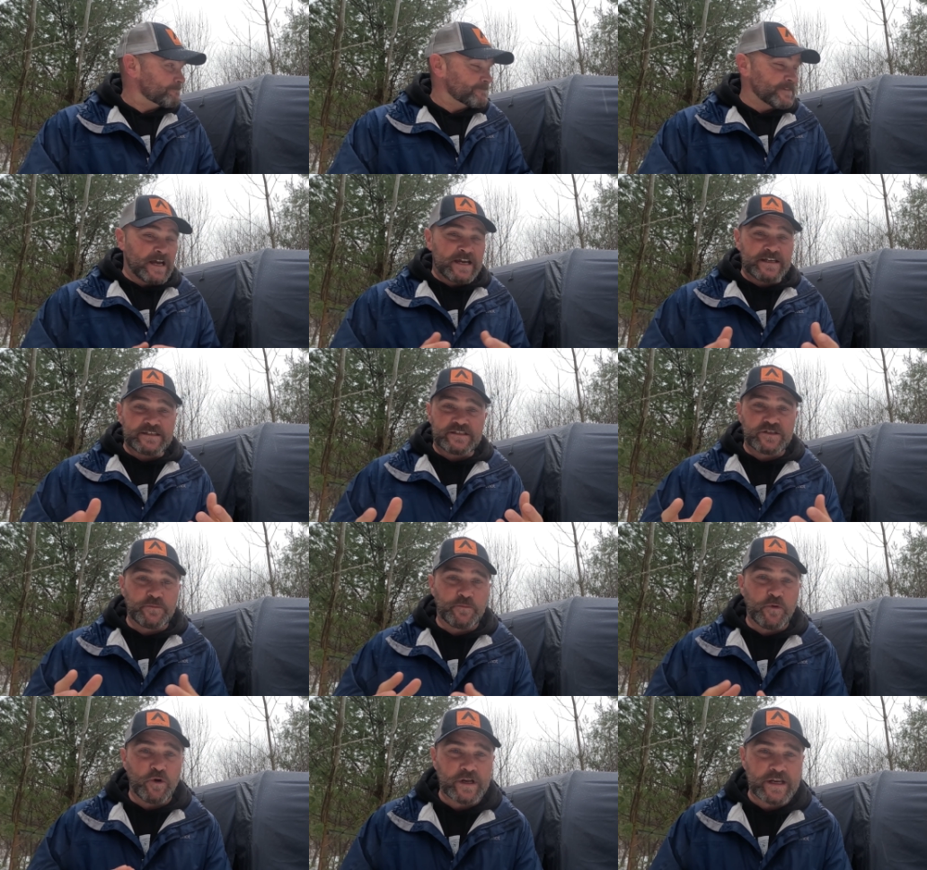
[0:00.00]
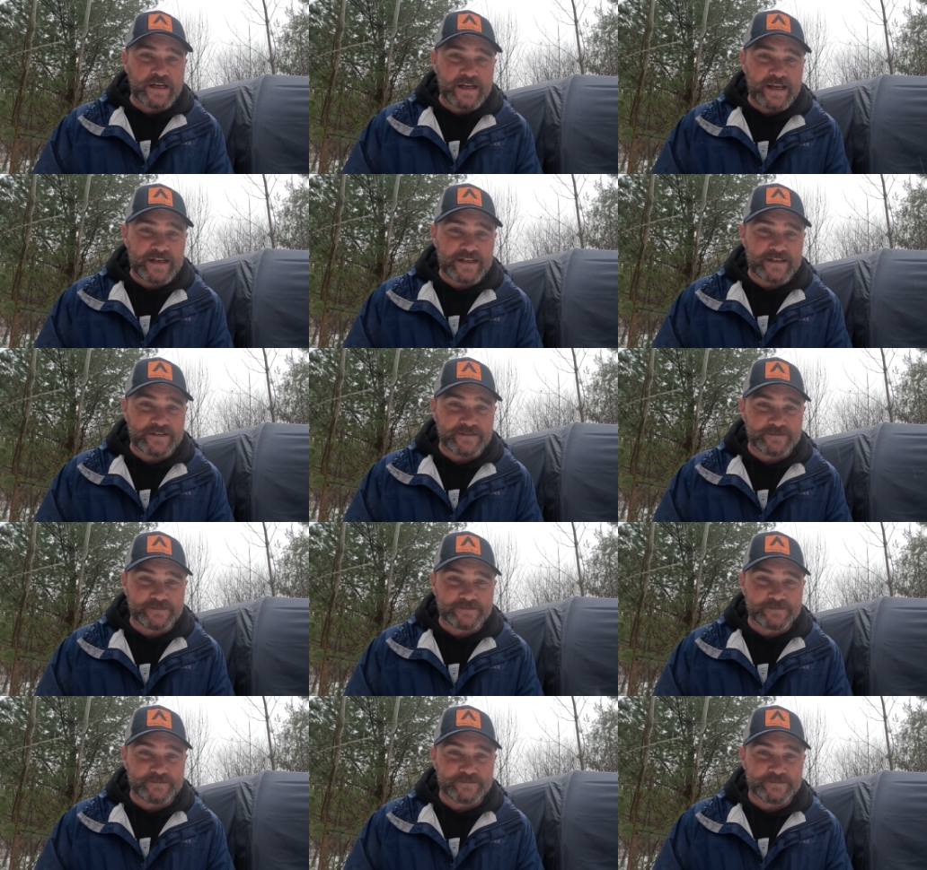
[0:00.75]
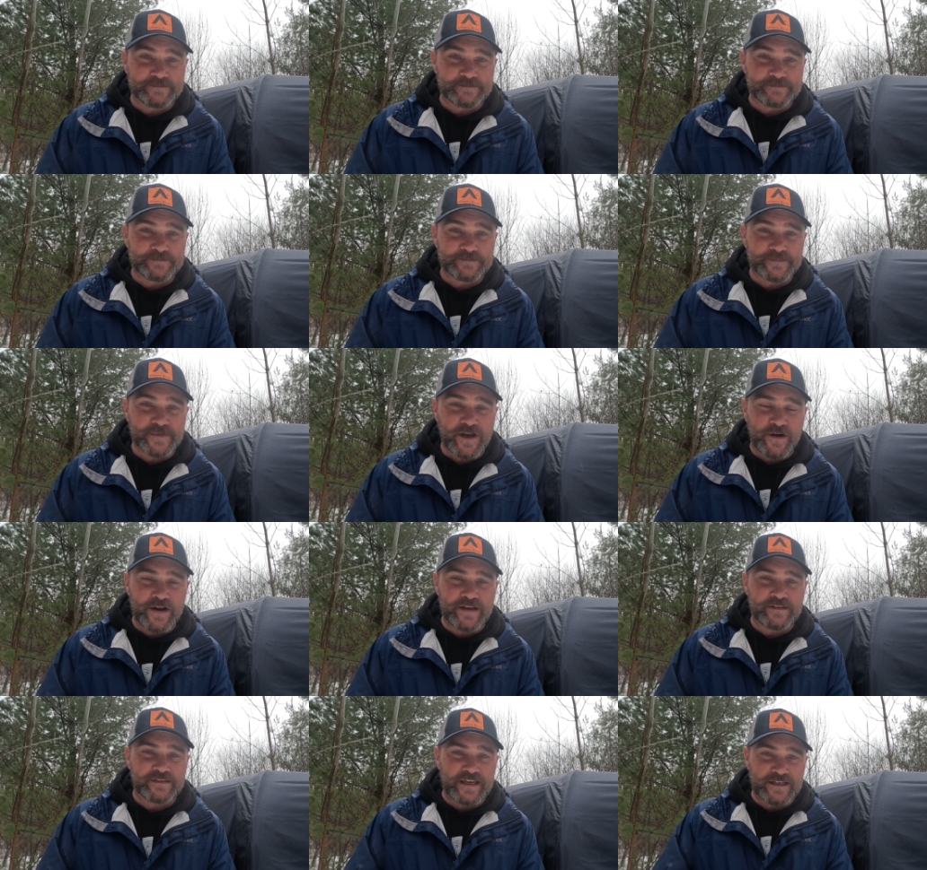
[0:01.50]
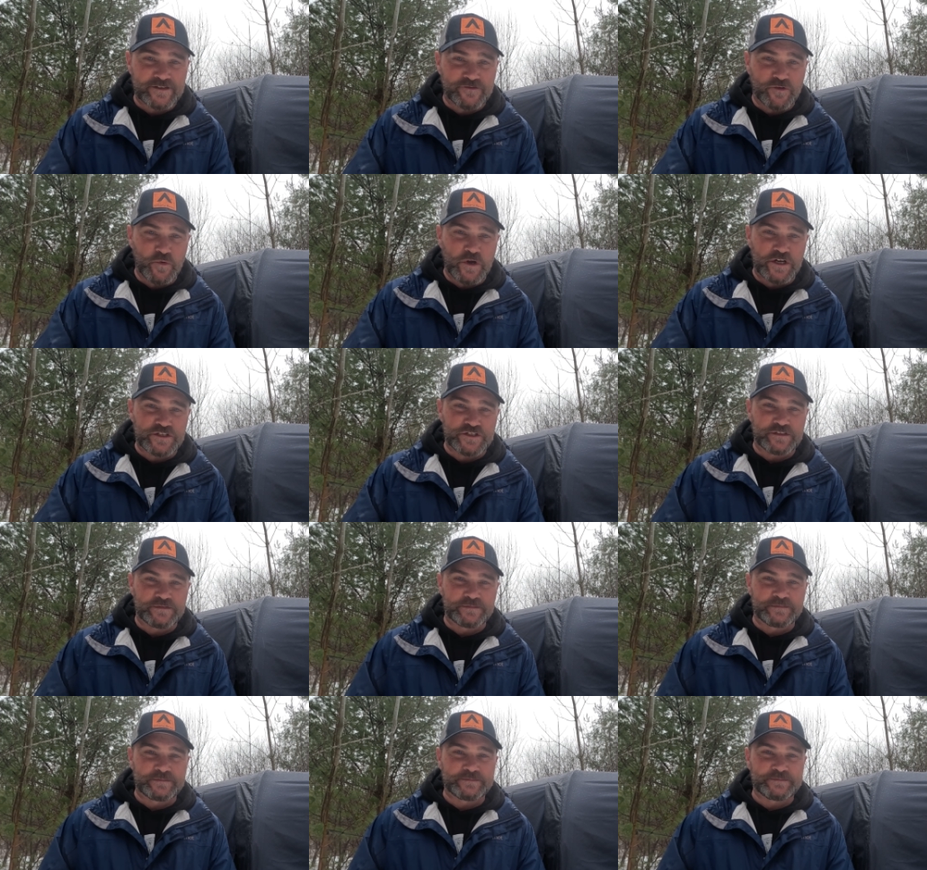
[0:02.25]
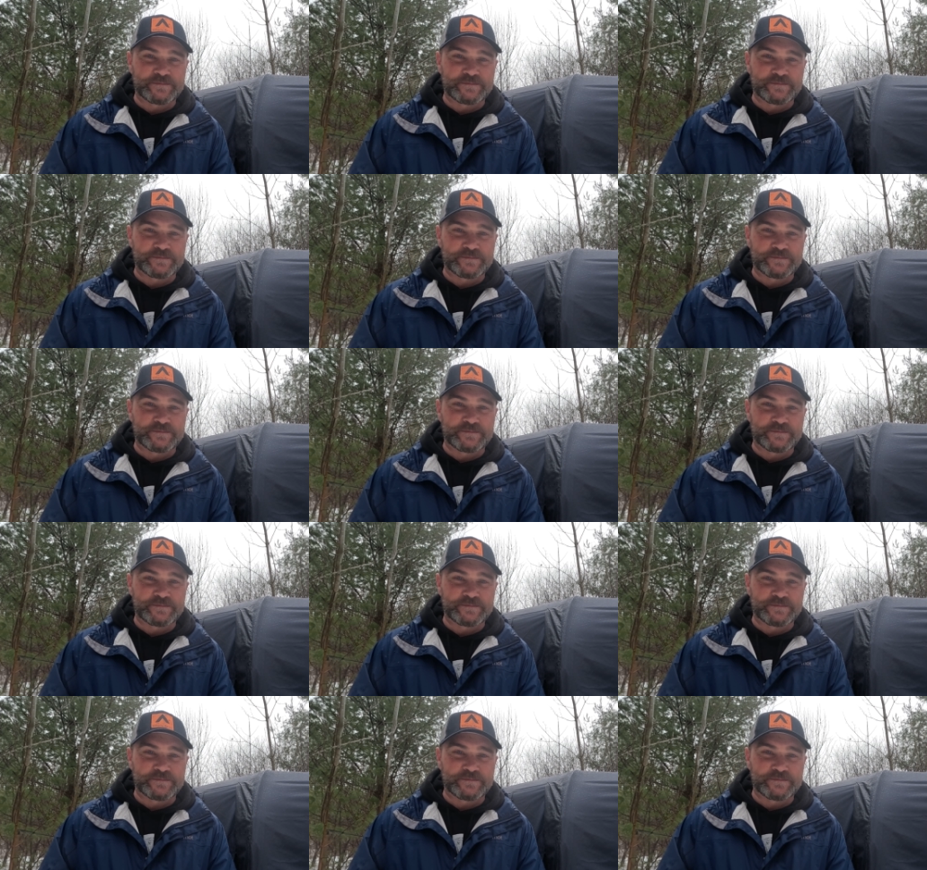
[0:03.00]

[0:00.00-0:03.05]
guys, support Canadian. All right, thanks for watching.